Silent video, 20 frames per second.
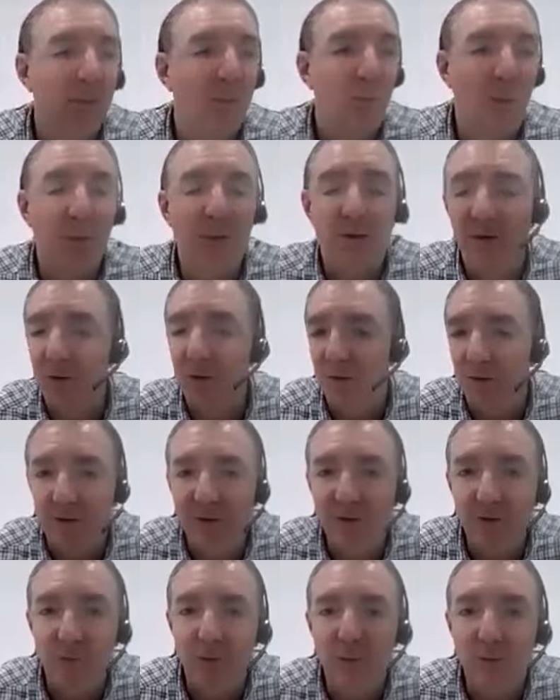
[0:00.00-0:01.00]
probably a
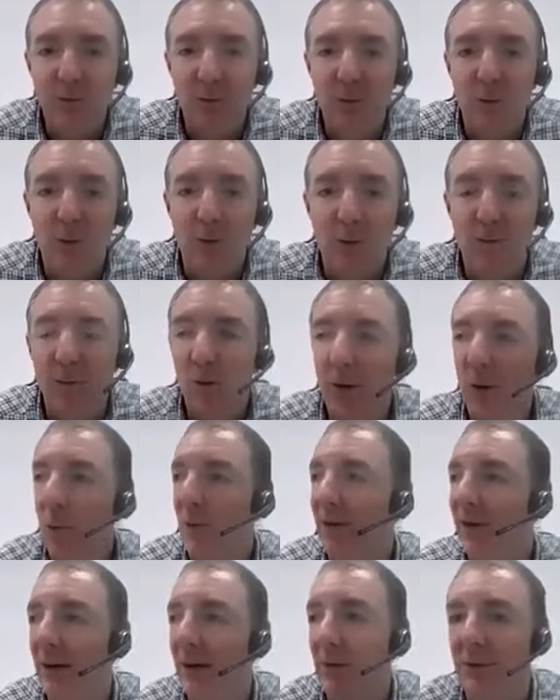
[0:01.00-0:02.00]
traditional form
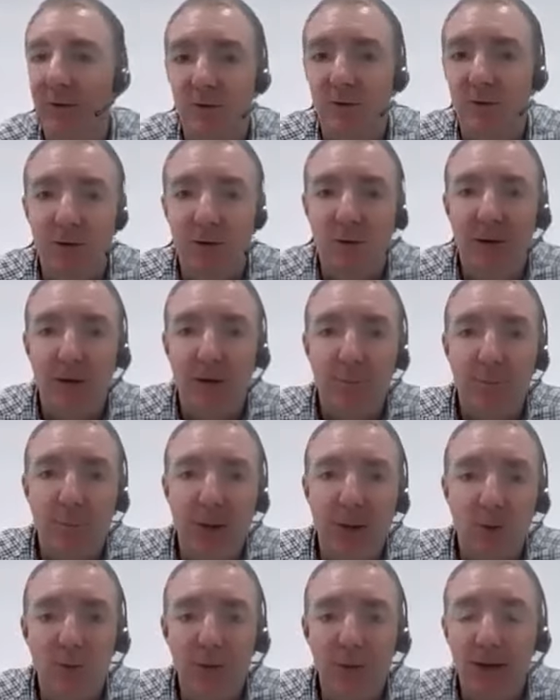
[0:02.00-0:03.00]
without design and
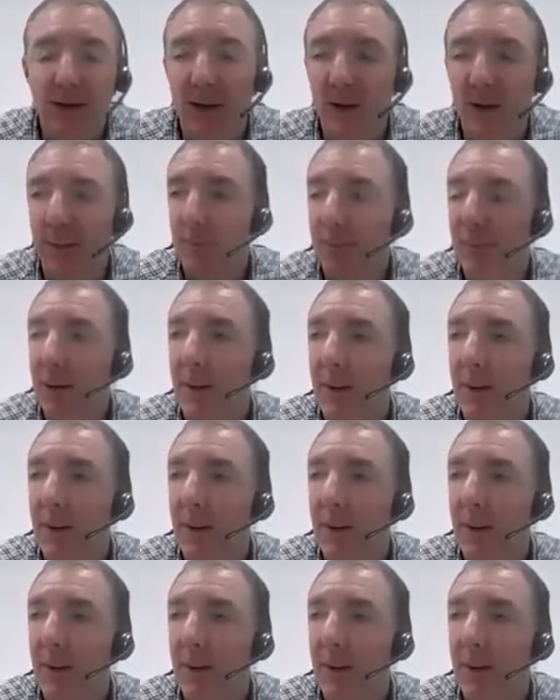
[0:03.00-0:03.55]
building it.